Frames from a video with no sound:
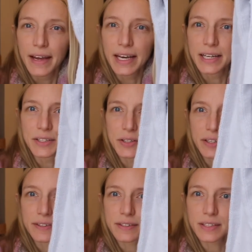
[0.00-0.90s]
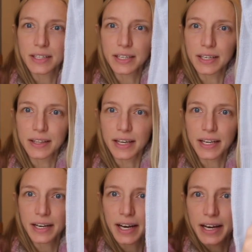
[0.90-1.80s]
and you can see that
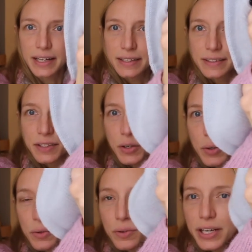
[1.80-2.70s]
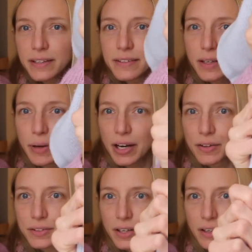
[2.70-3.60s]
it has crazy
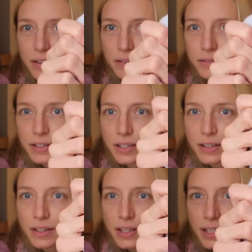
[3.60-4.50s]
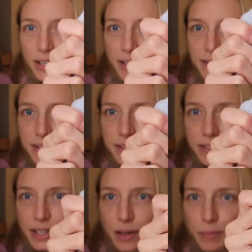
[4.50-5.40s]
amounts of
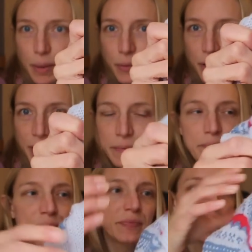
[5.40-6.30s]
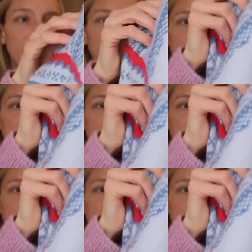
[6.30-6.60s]
elasticity and memory, a